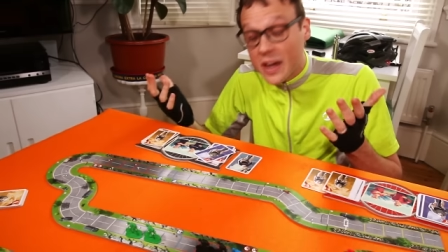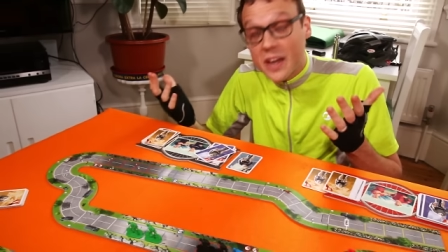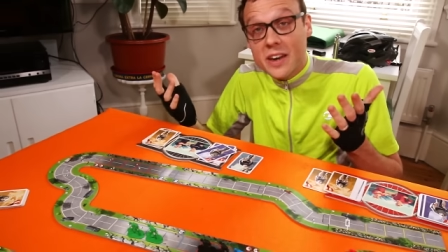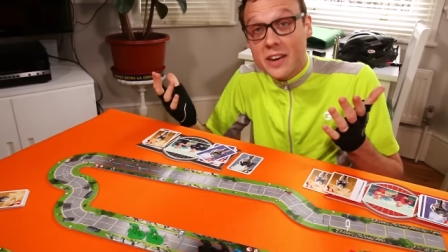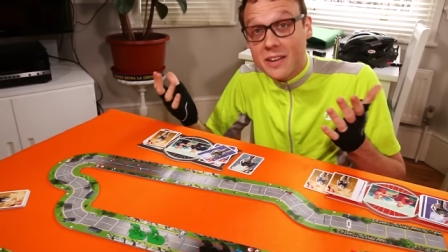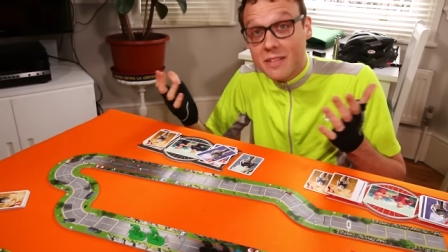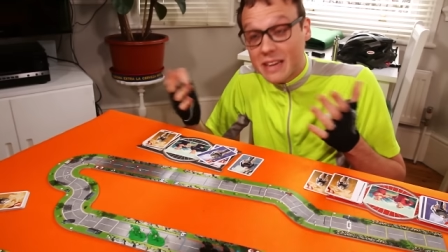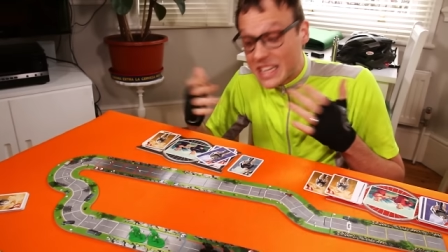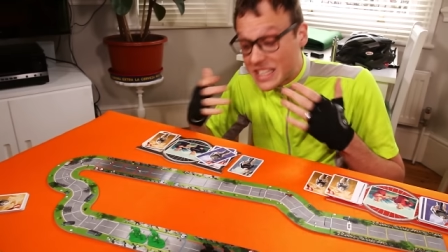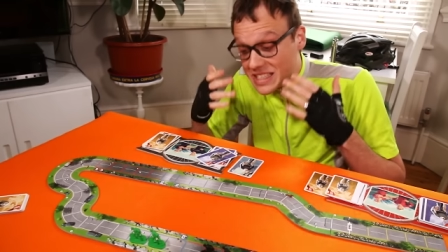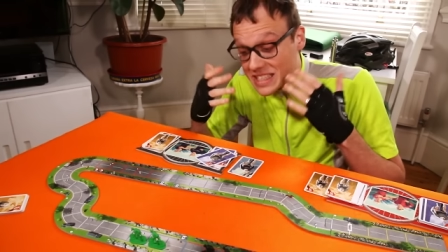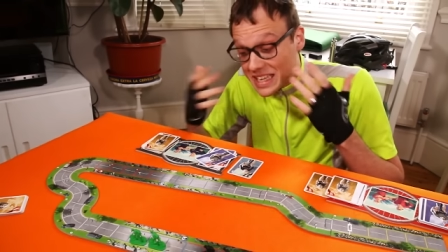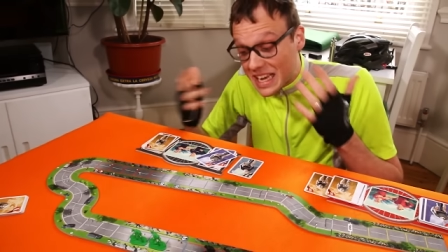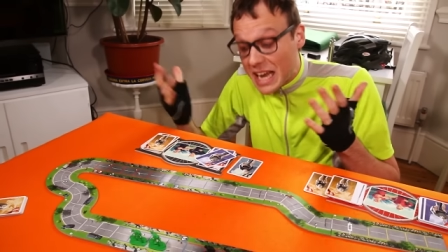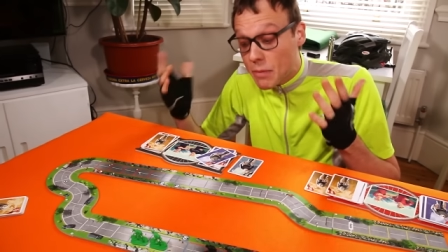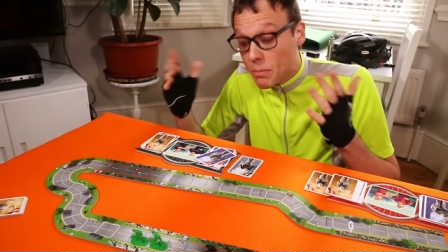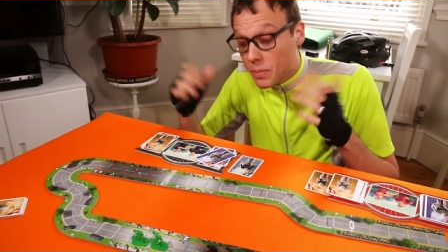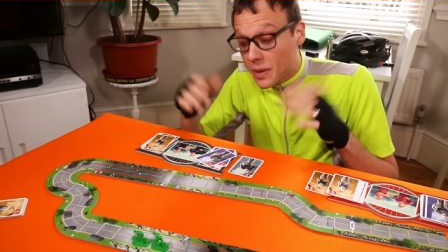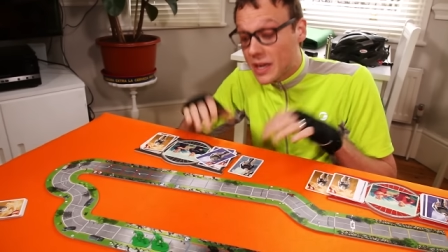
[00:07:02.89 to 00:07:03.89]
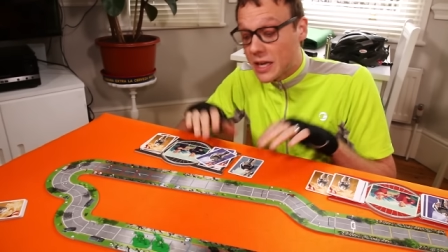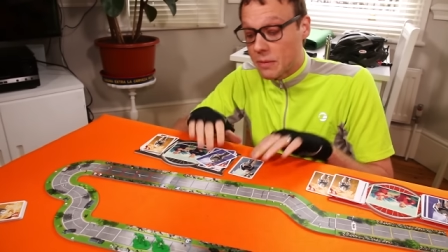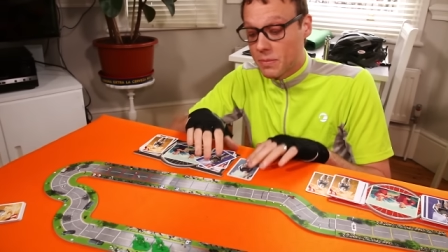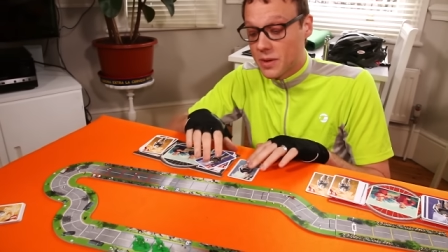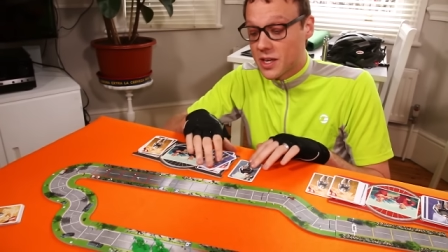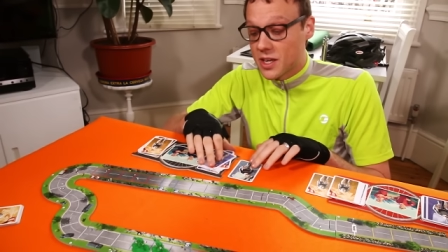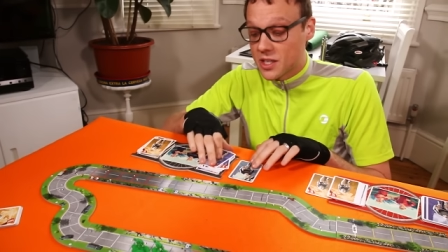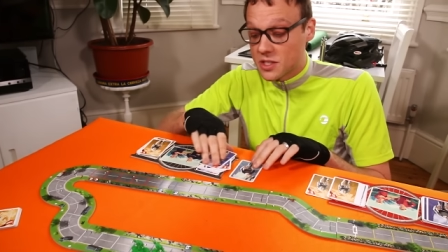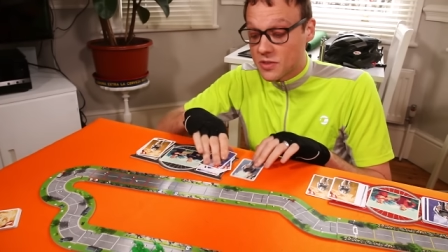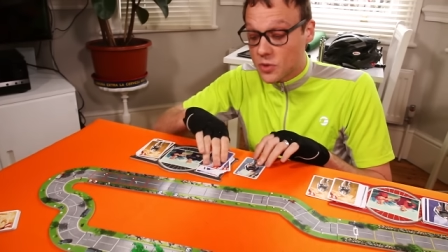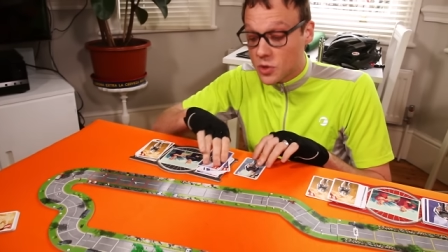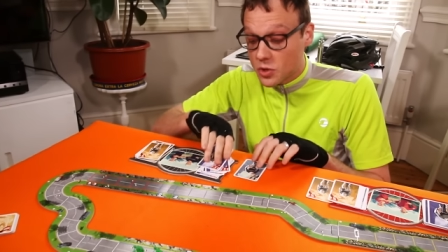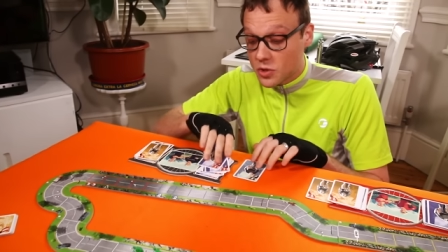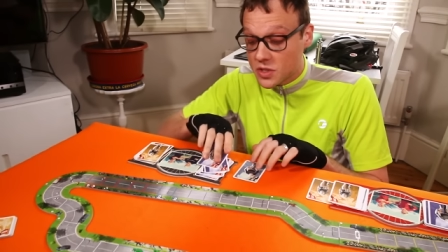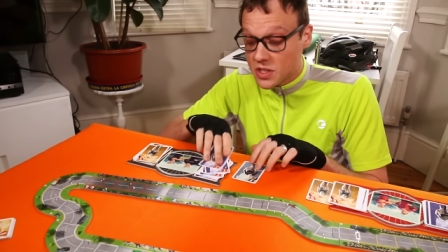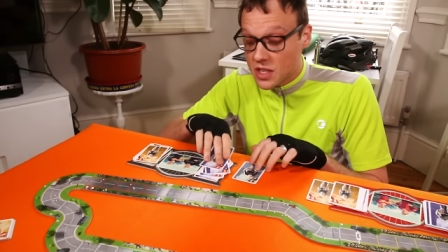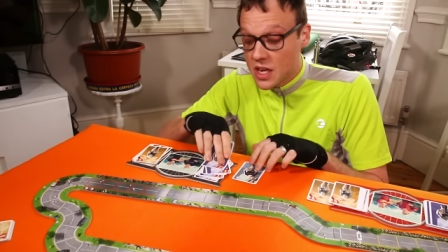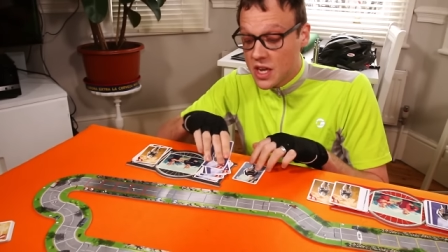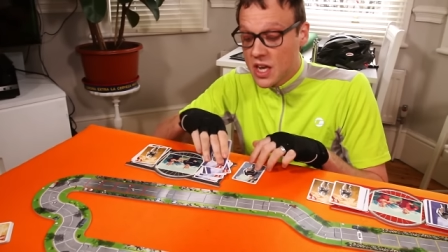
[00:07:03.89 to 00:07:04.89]
fun, it's gambling, because of
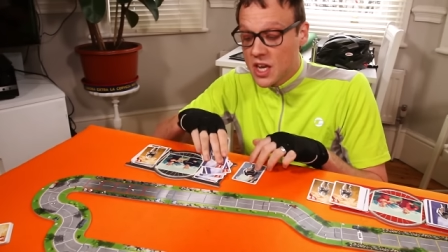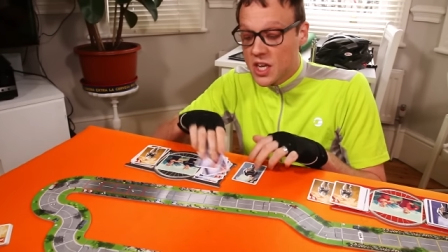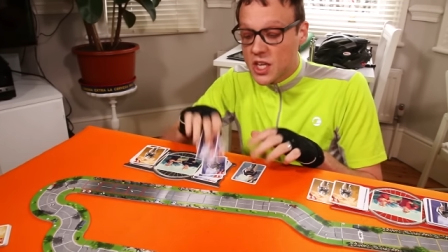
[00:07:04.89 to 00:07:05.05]
course,